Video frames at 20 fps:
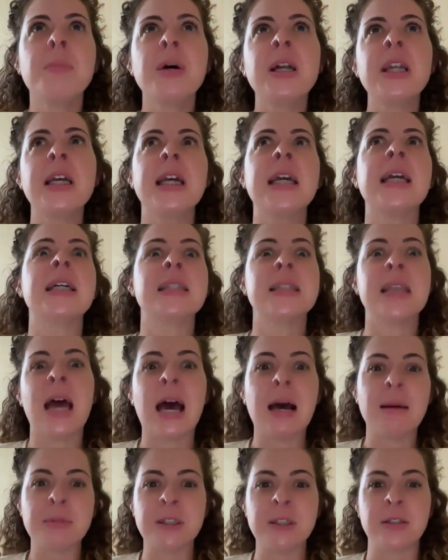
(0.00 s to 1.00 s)
But it is
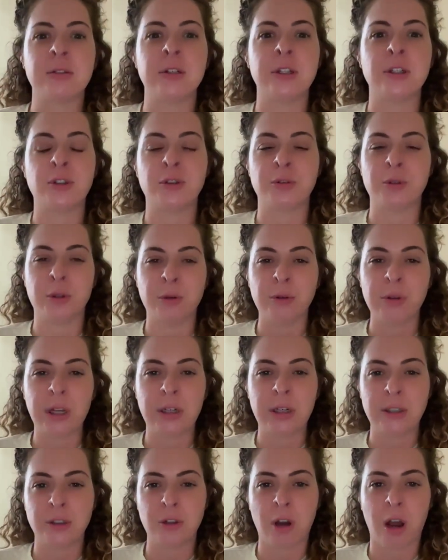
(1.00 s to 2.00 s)
absolutely true
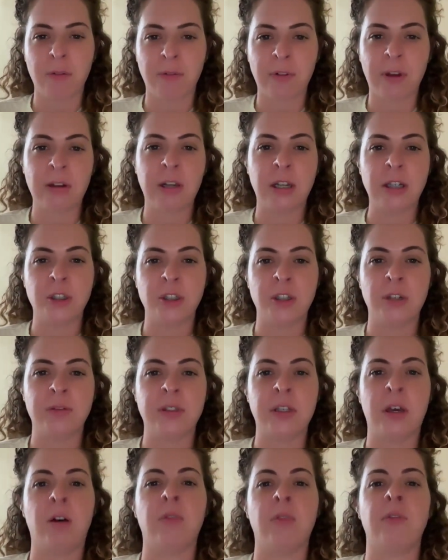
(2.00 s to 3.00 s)
that a strong foundation of
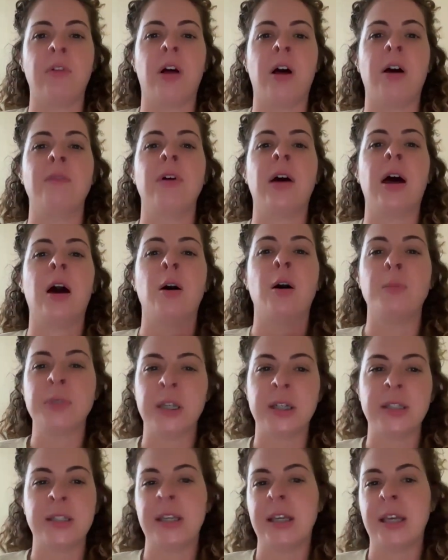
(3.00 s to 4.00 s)
self-love
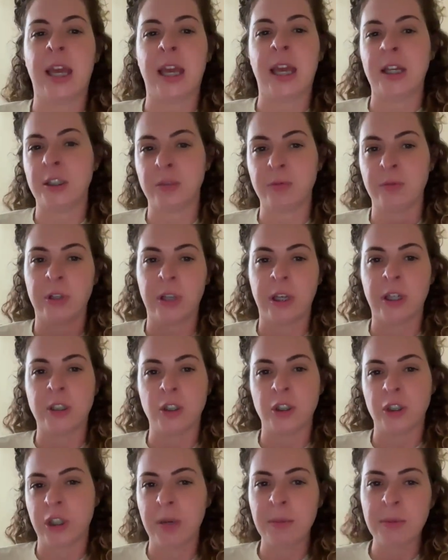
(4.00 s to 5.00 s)
helps us engage in
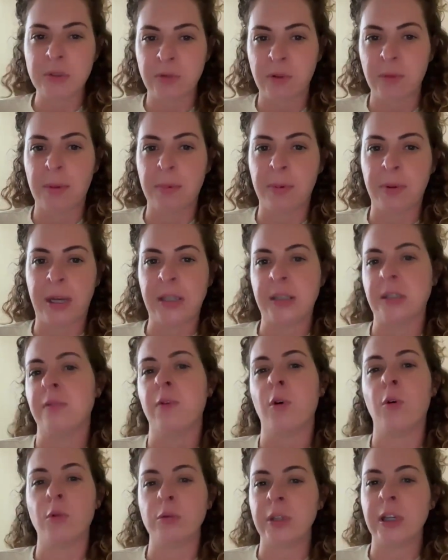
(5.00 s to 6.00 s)
relationships from a place
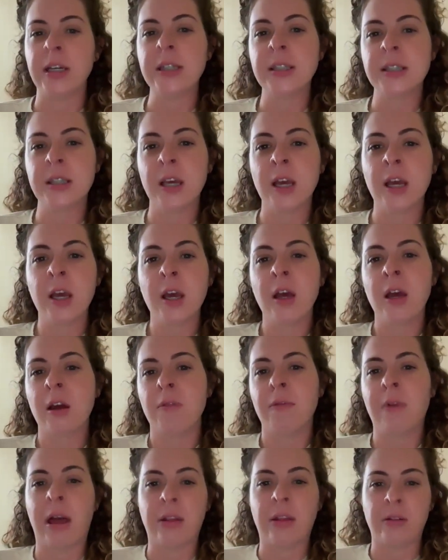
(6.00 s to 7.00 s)
of wholeness
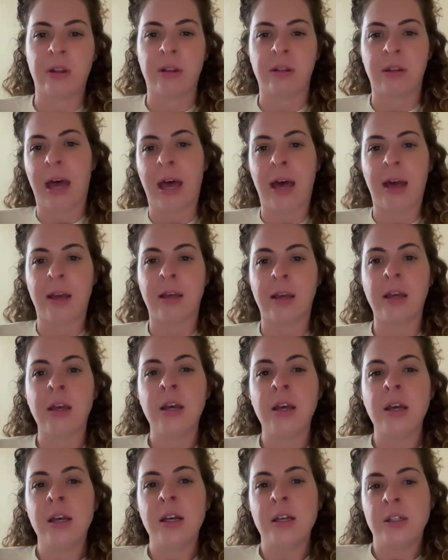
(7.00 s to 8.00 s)
rather than lack.
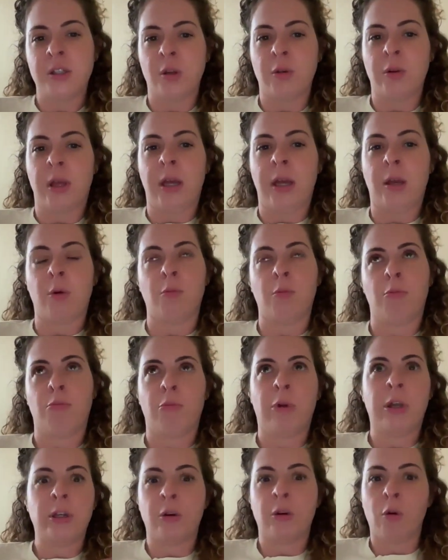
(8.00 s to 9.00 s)
So like
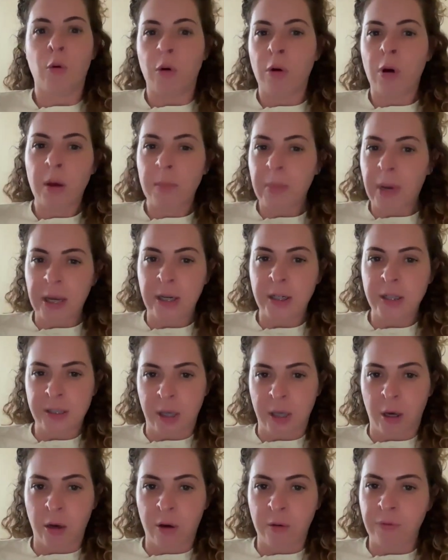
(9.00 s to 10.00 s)
when you're whole all by
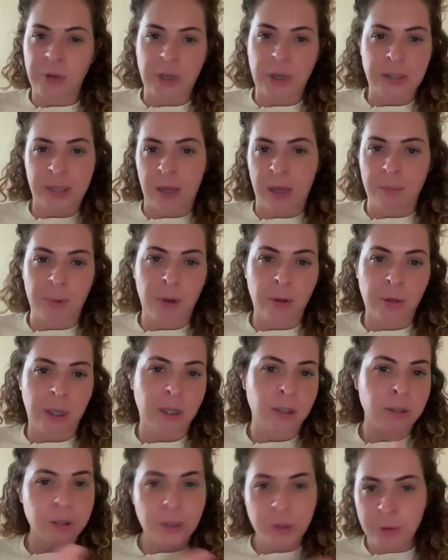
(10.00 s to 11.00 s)
yourself, for example,
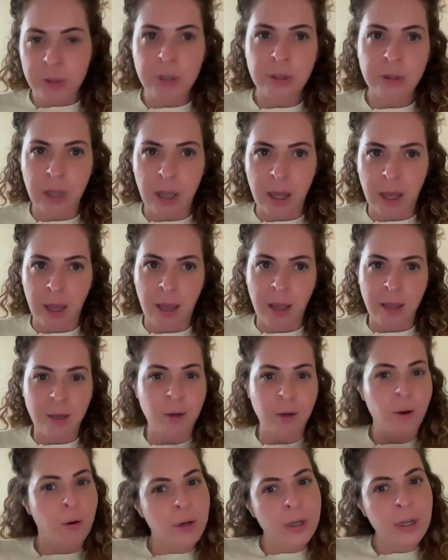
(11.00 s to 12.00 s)
like you're doing your thing,
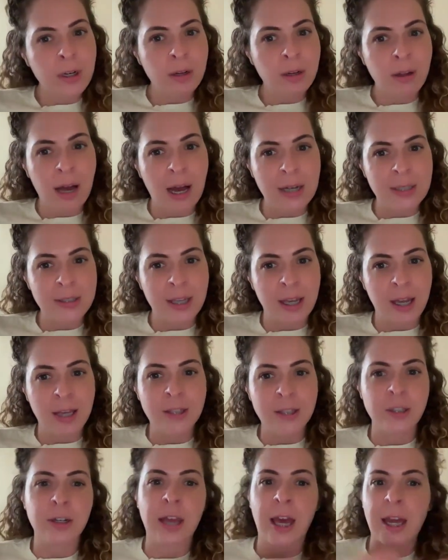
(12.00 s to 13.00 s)
you're going to your
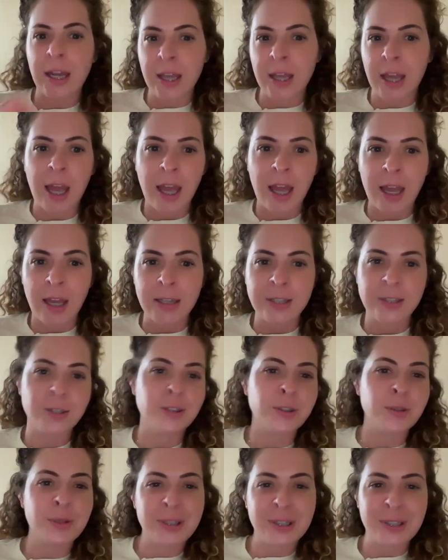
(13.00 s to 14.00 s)
classes, you're getting A's,
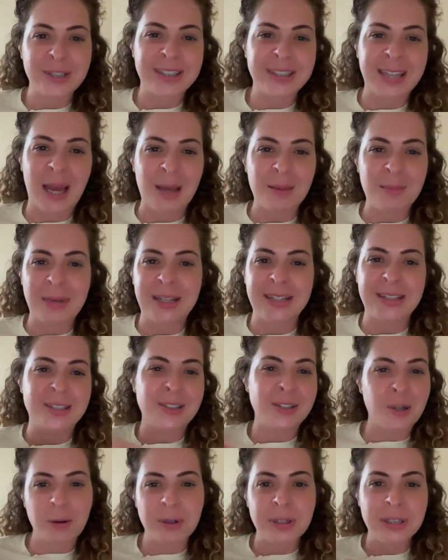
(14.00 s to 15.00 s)
you're doing your assignments,
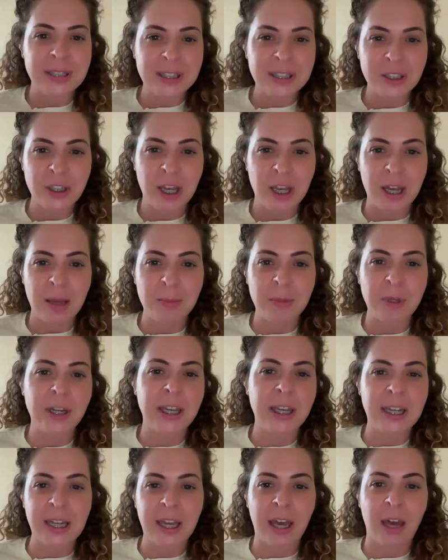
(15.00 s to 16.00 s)
you're going to the gym, you're
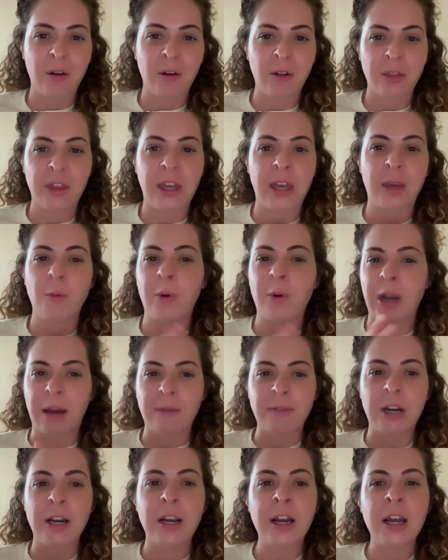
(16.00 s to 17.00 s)
eating healthy,
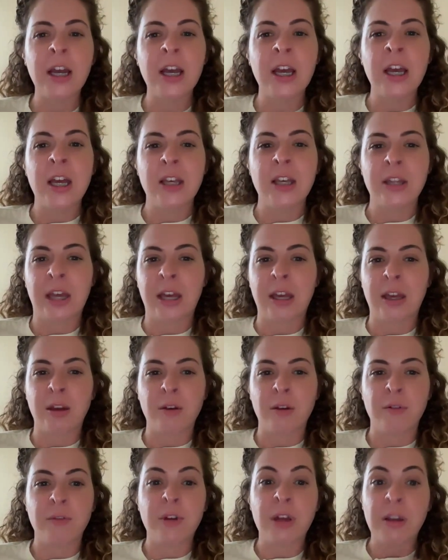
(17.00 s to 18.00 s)
whatever.
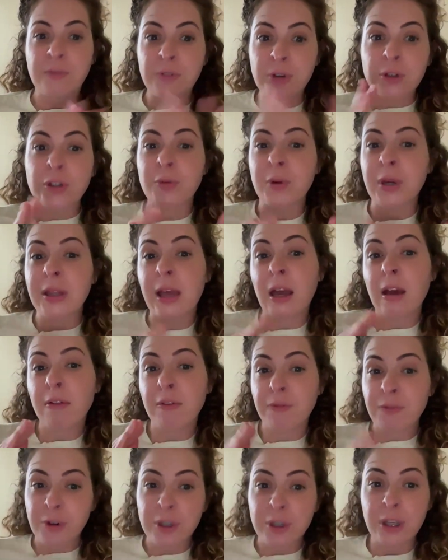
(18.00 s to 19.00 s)
Like if you're doing
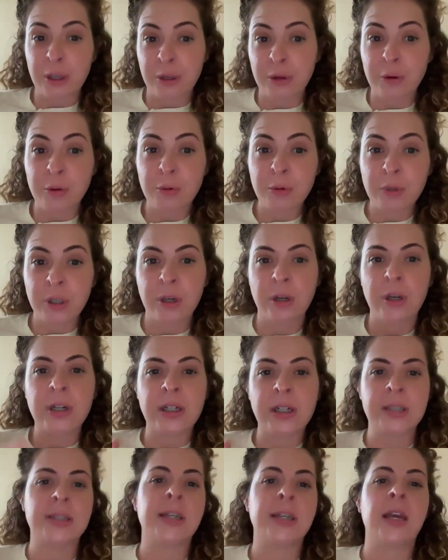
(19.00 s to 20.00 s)
that for you, you're
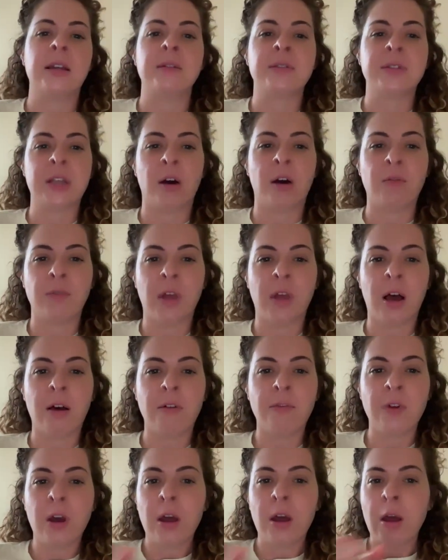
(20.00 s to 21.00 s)
in a state of
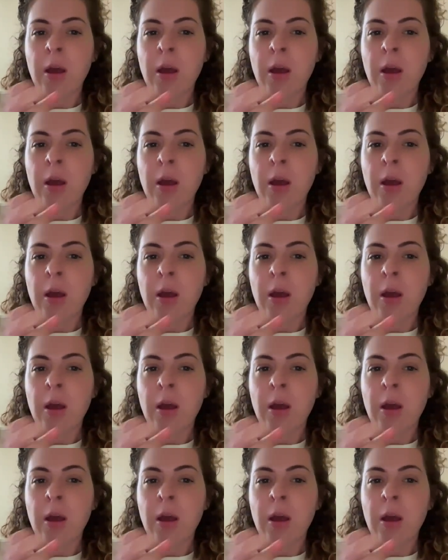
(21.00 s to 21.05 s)
self-love.